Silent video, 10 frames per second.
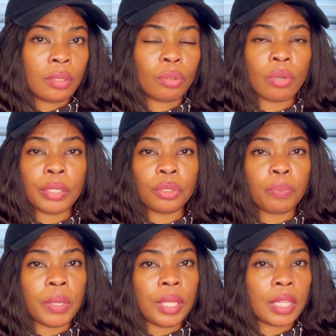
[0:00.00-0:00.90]
So I just
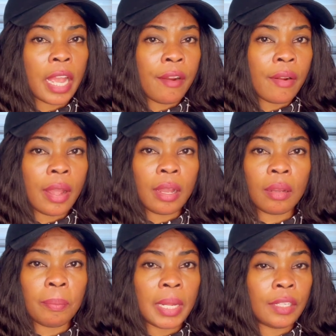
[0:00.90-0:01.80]
pay in
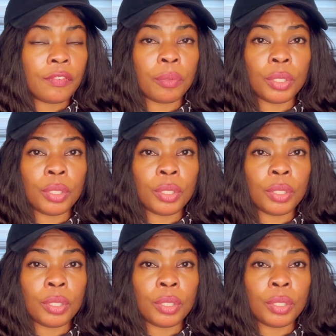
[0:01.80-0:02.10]
Naira, apply the form.